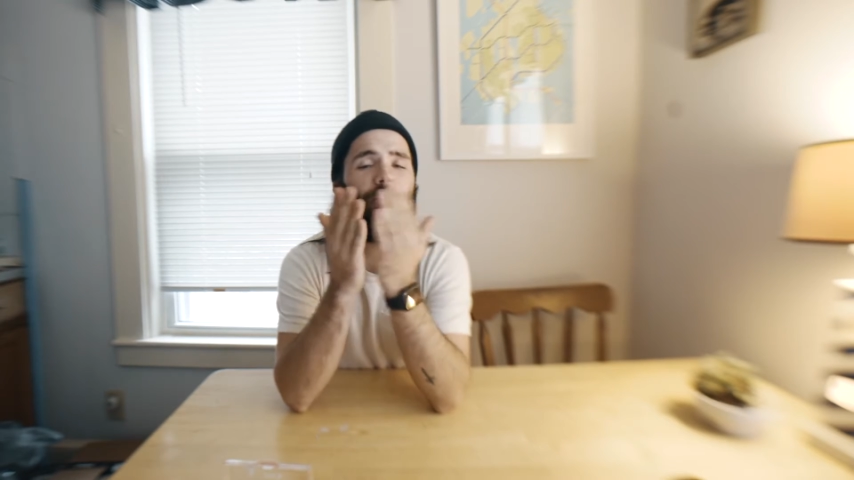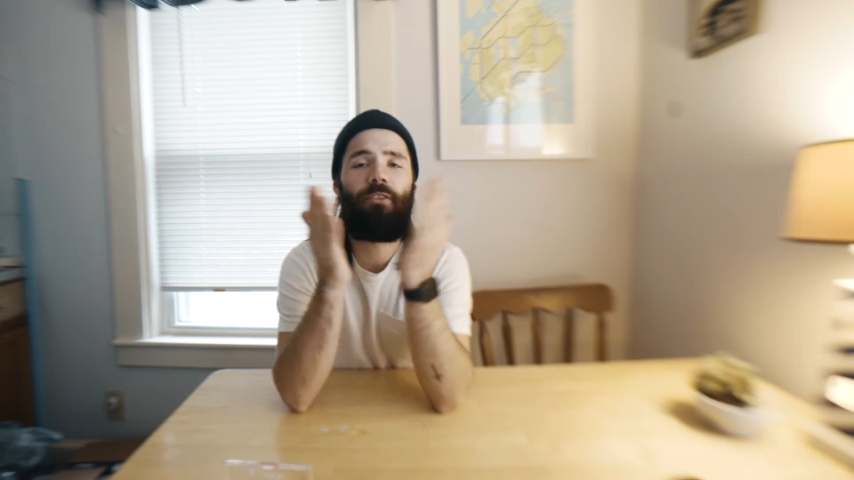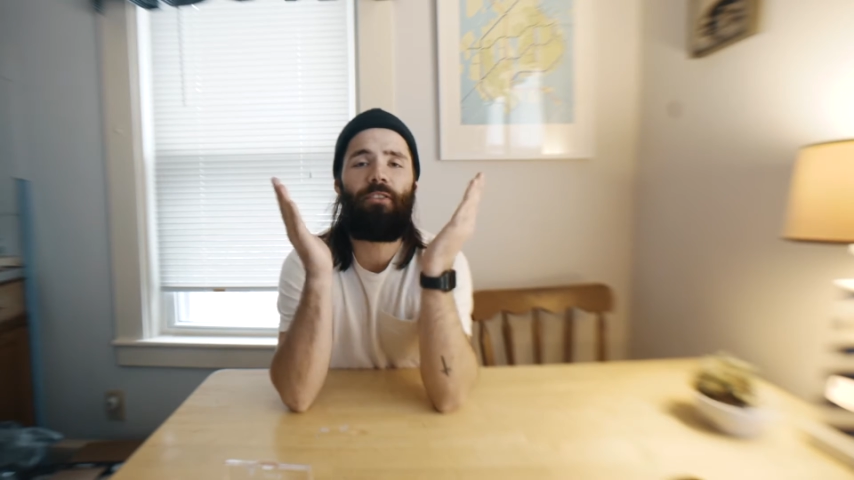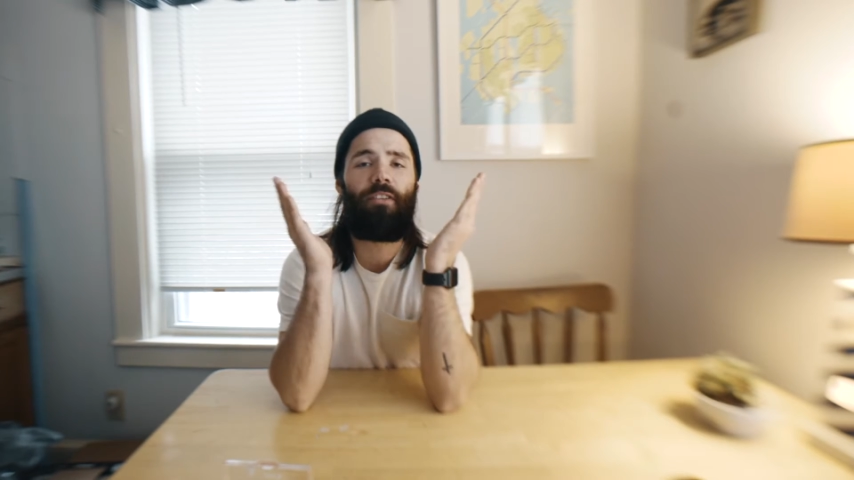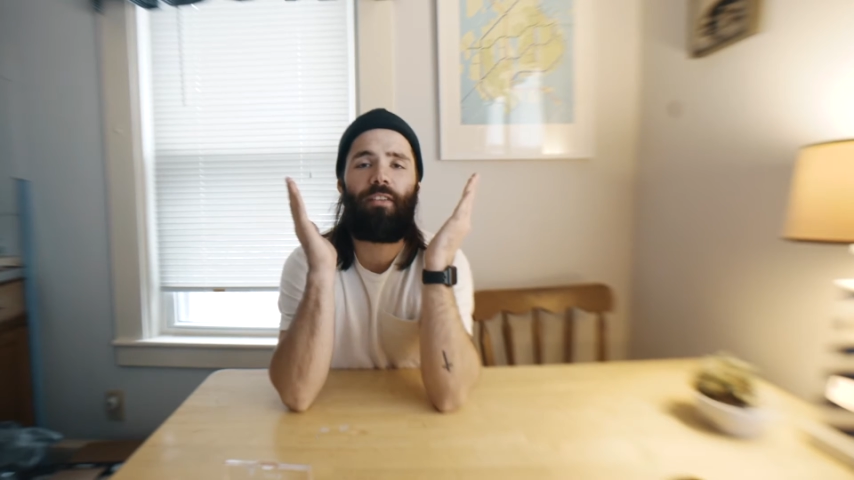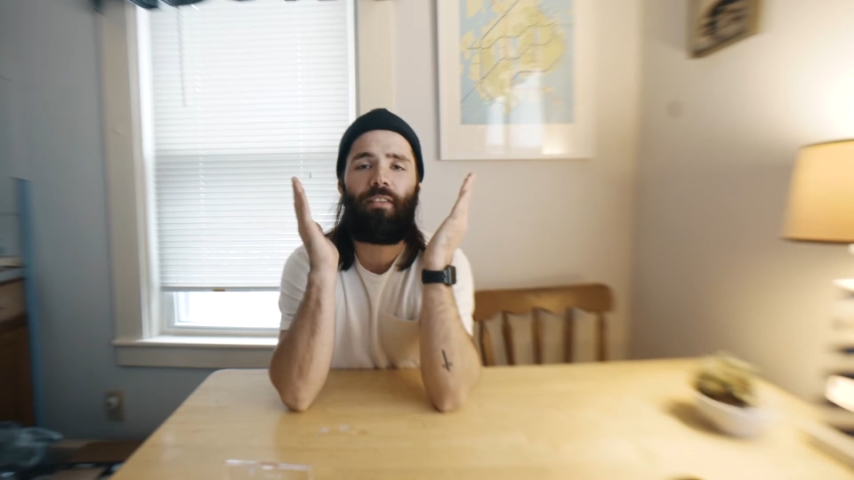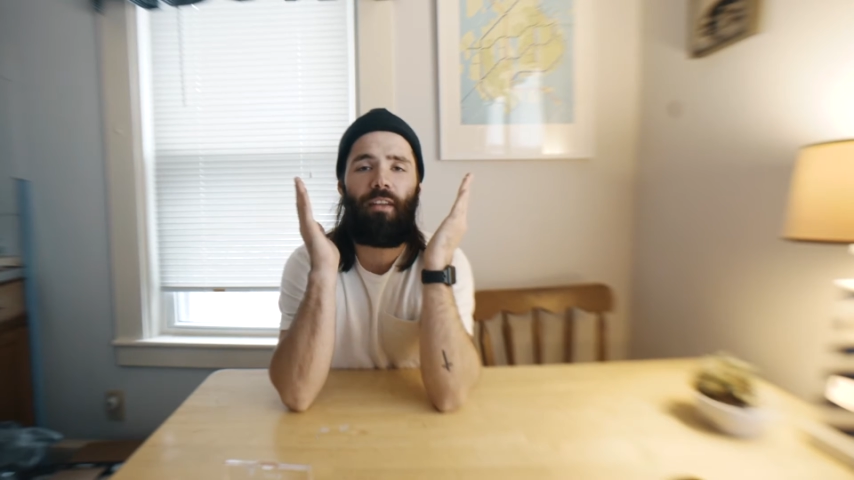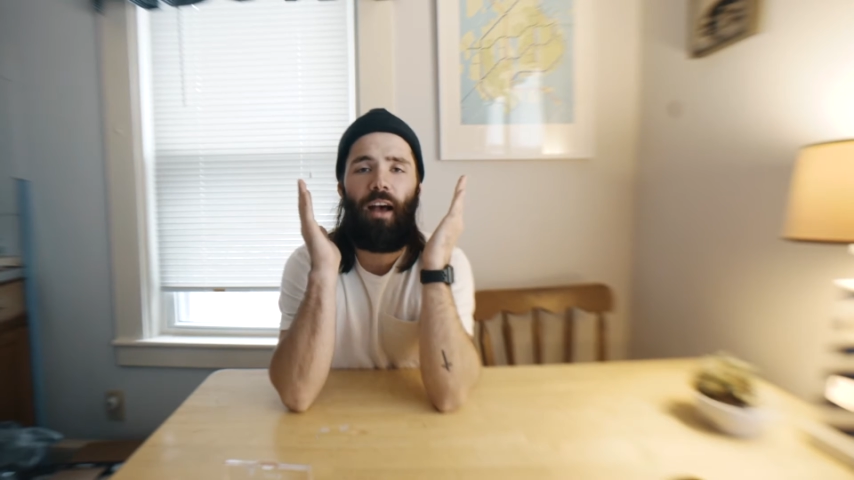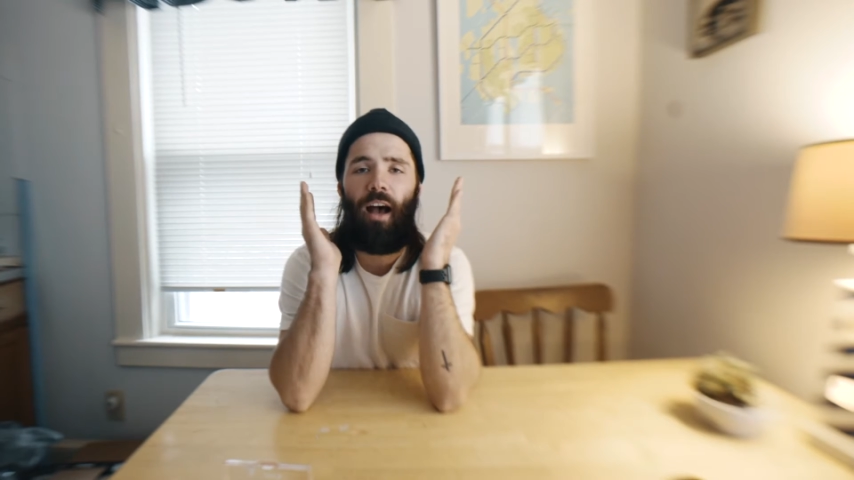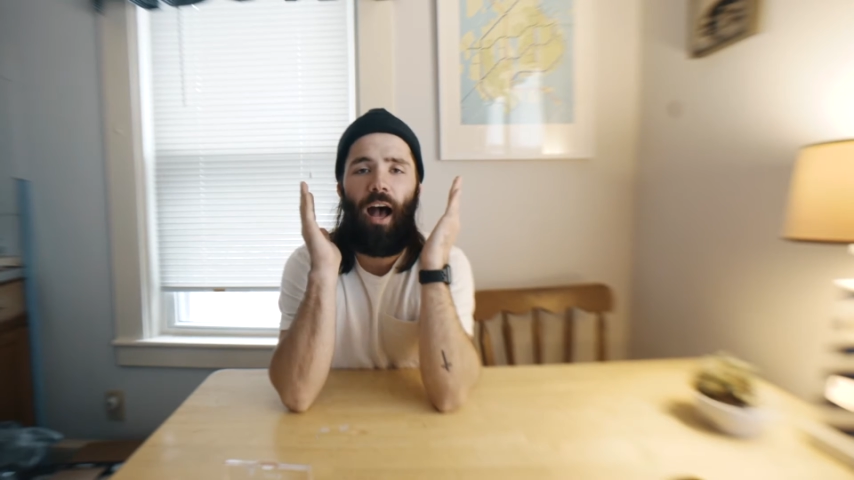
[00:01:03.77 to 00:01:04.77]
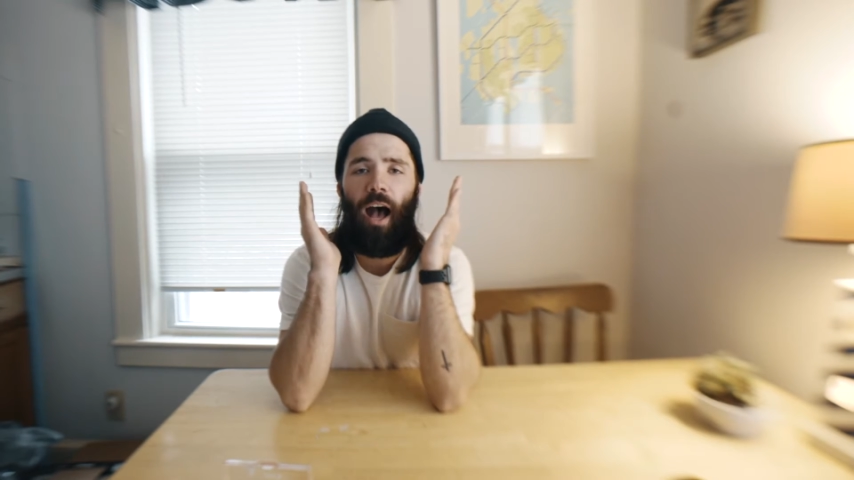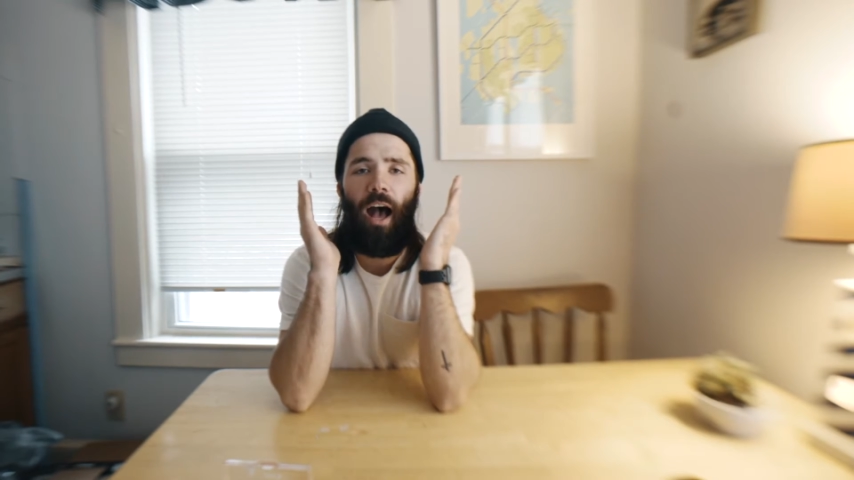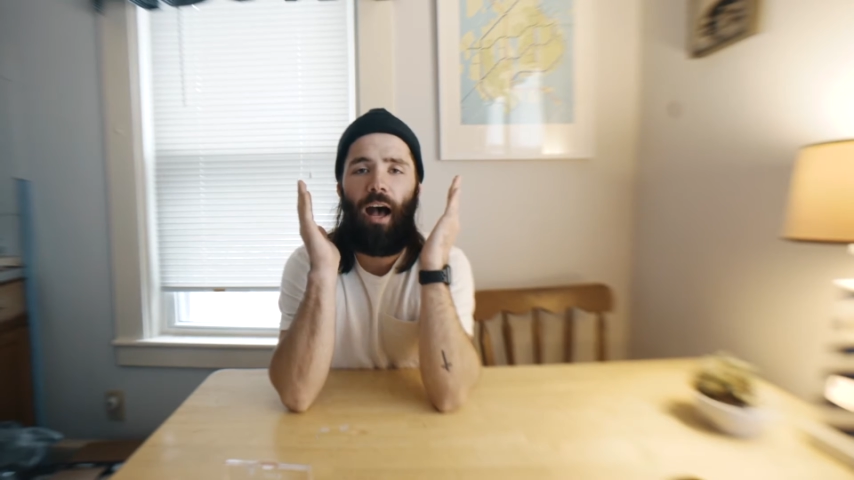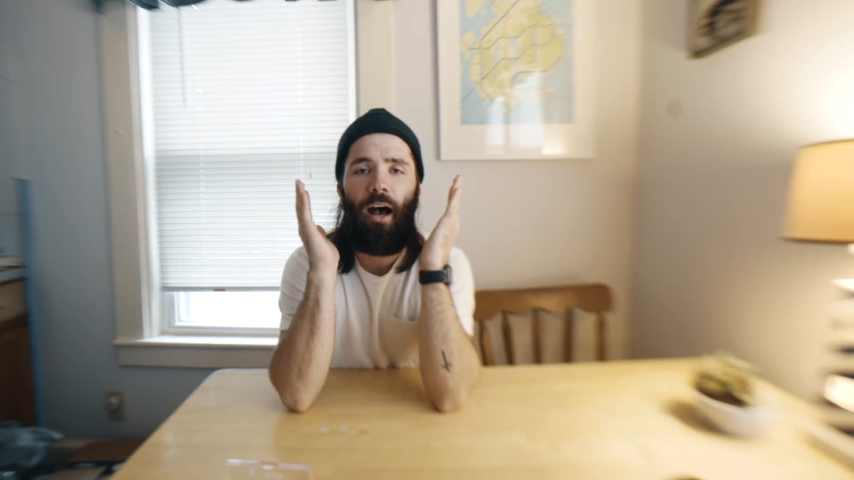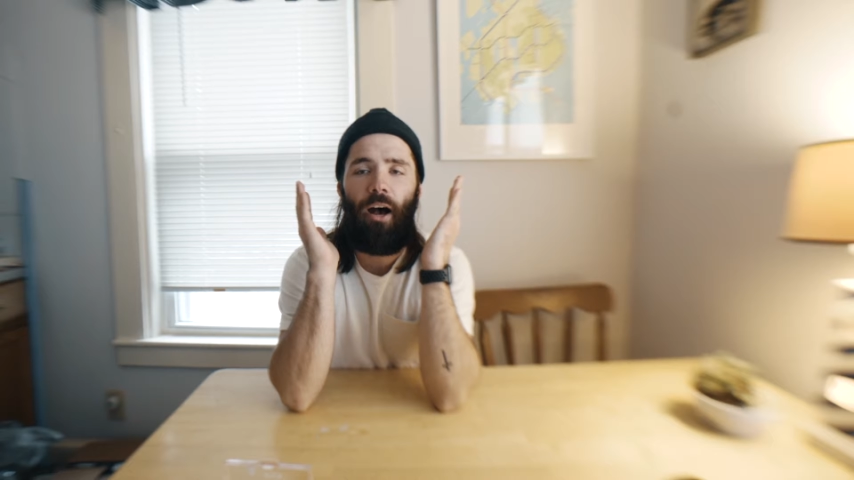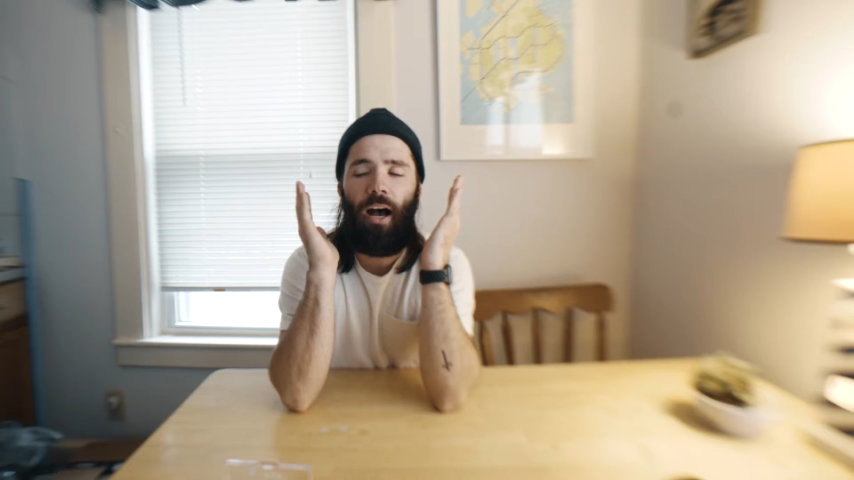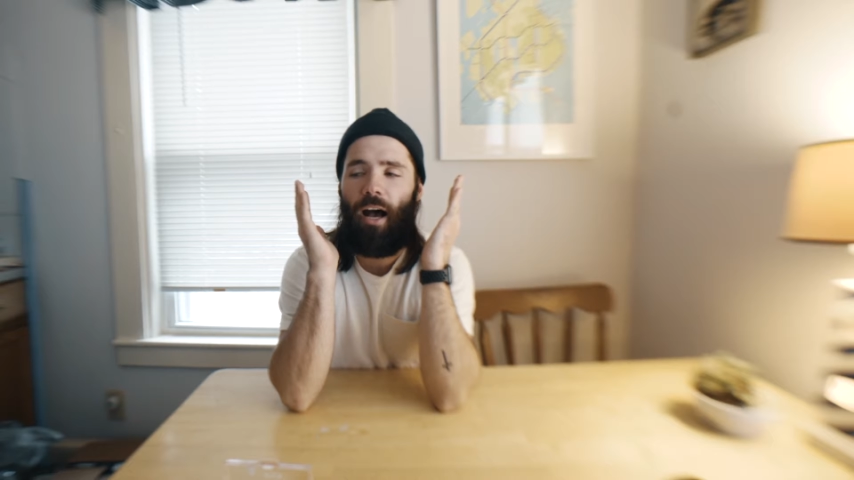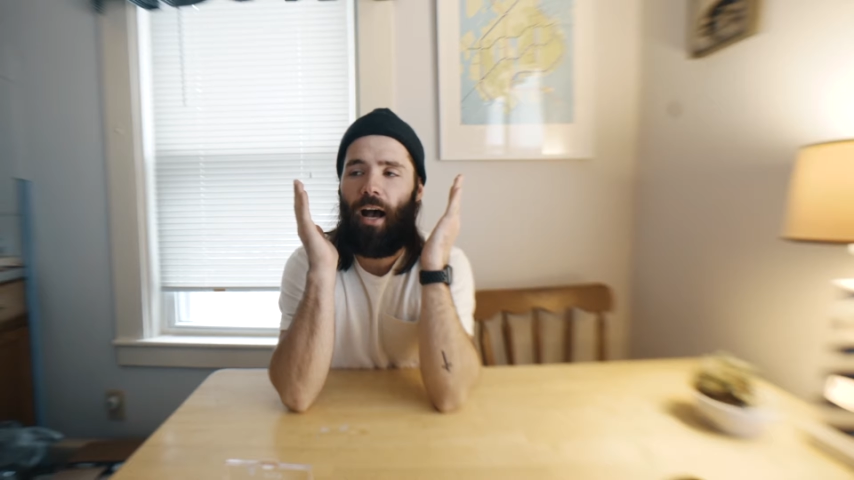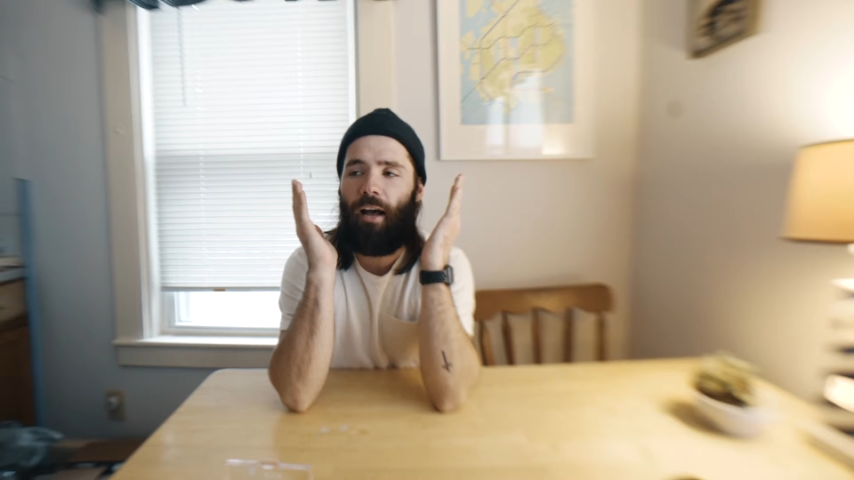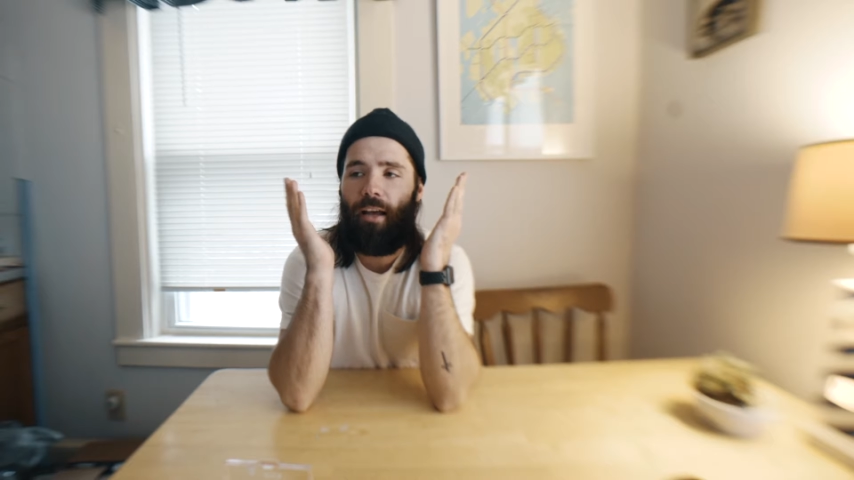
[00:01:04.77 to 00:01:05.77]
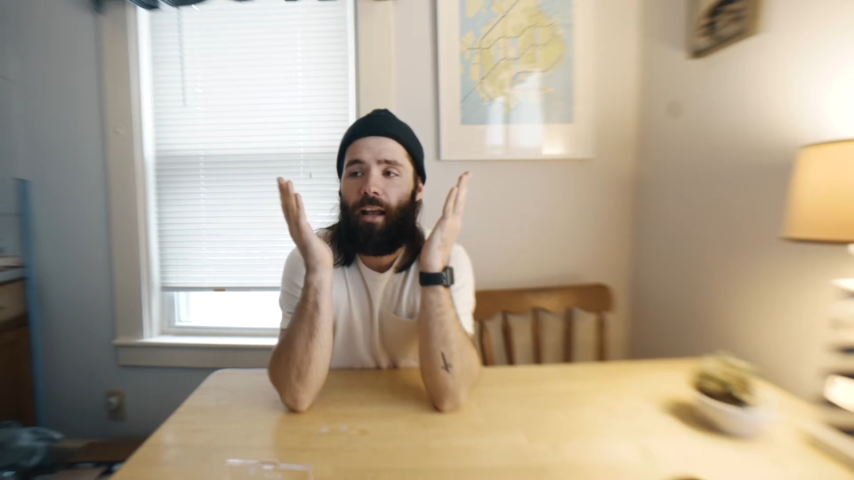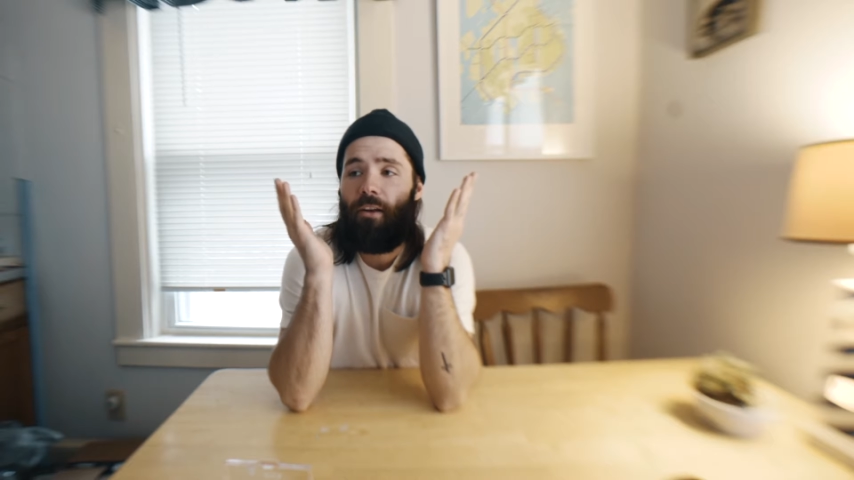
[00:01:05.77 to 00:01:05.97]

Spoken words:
was just, I